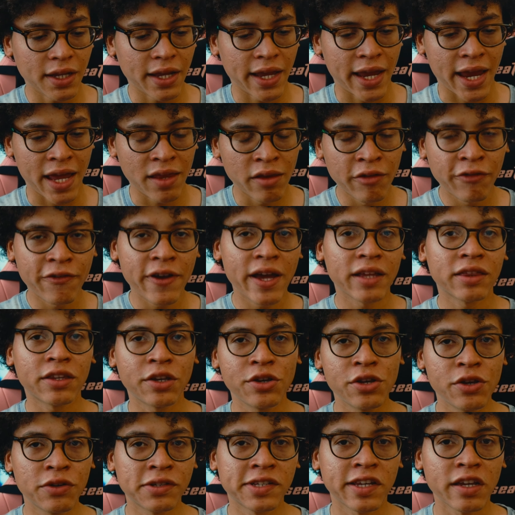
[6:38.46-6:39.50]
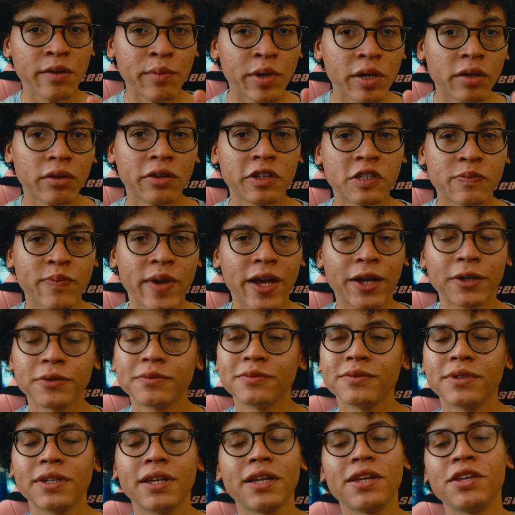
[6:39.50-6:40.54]
and the fact that you're using a mirrorless mount,
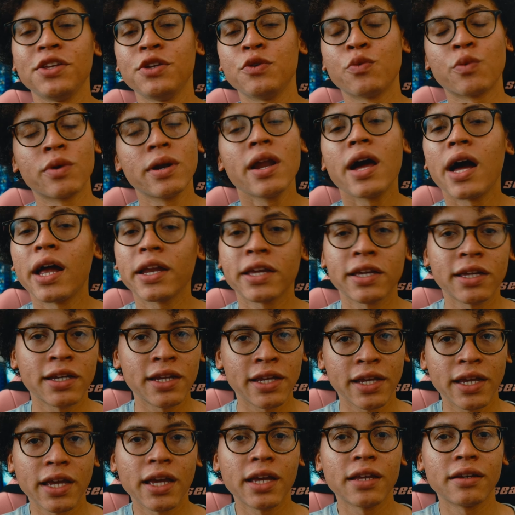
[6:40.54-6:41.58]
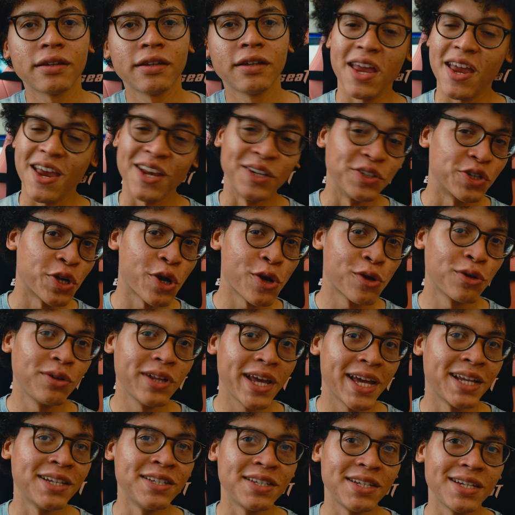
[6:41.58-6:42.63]
you were not going to get internal
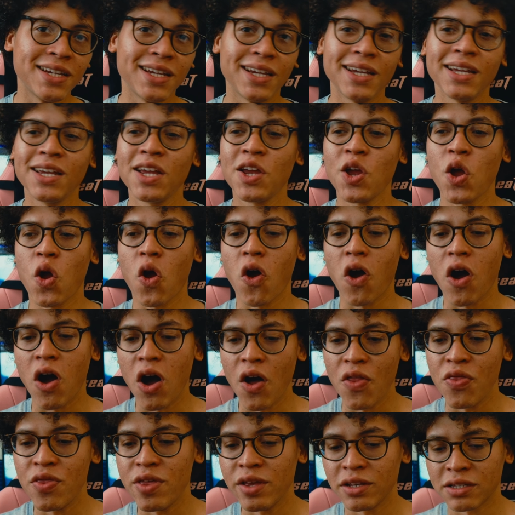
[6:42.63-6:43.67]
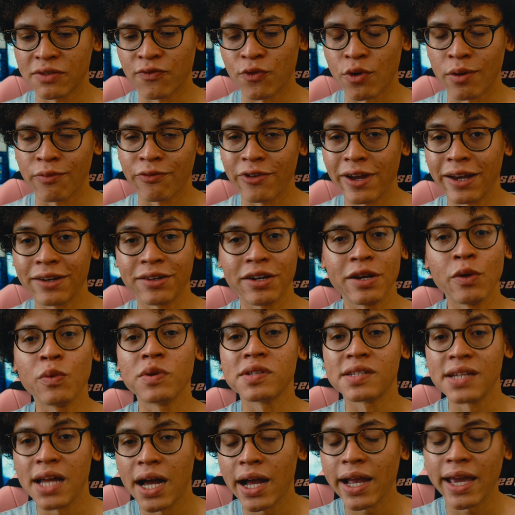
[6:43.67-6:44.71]
ND on this form factor. It
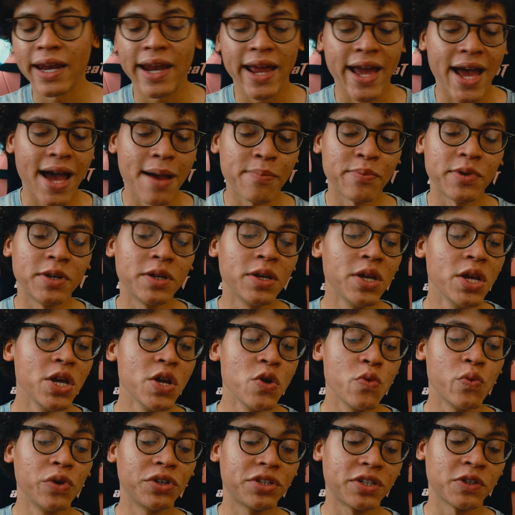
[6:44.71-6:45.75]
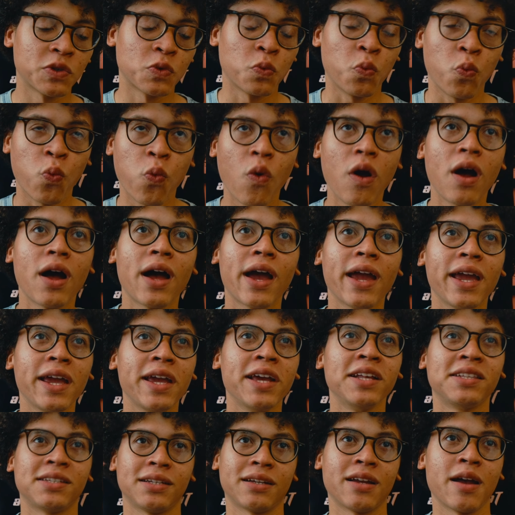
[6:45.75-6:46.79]
was not going to happen, which is why
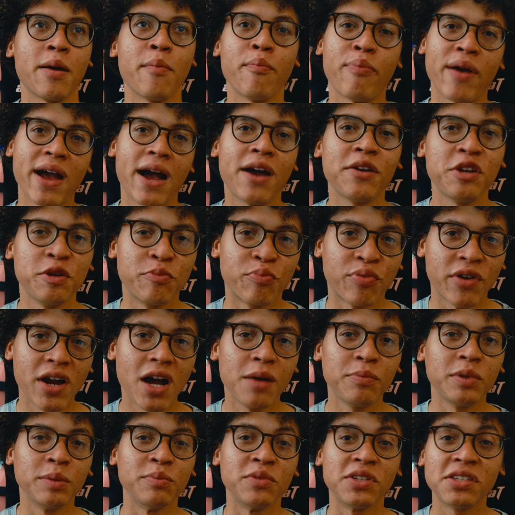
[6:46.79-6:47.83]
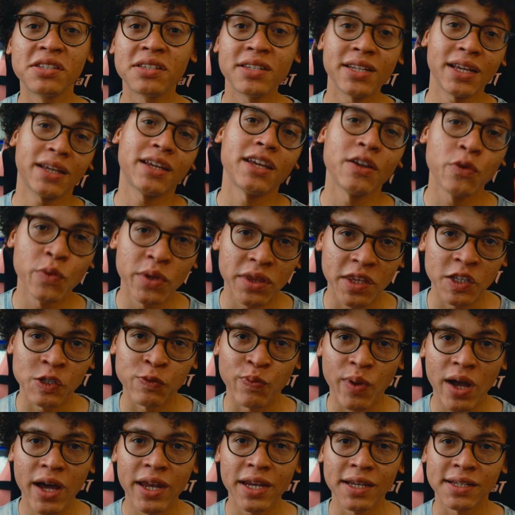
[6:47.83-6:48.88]
it's a compounded problem sticking with this
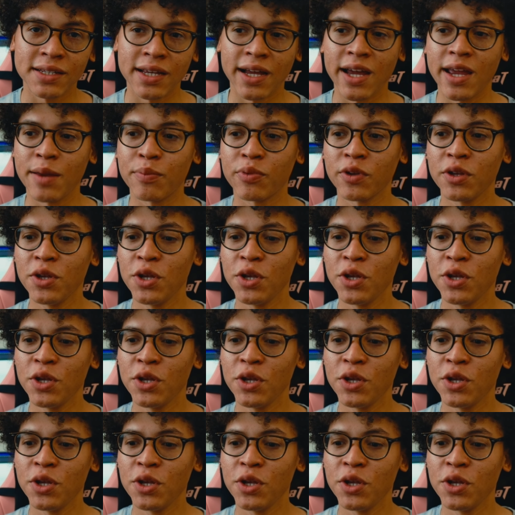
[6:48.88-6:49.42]
body type